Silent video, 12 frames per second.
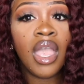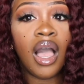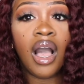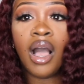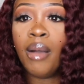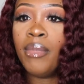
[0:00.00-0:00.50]

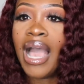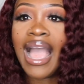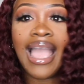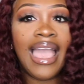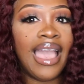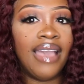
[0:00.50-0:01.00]
Um,
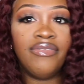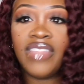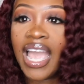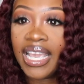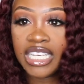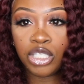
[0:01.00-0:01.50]
I have
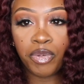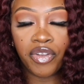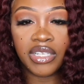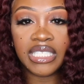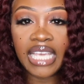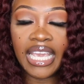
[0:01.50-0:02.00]
not
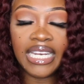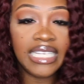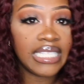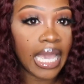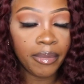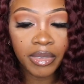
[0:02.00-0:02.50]
experienced
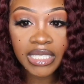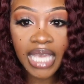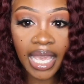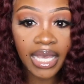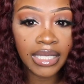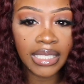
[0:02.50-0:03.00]
any type of
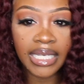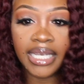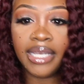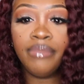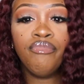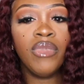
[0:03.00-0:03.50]

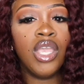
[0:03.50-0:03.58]
tangling,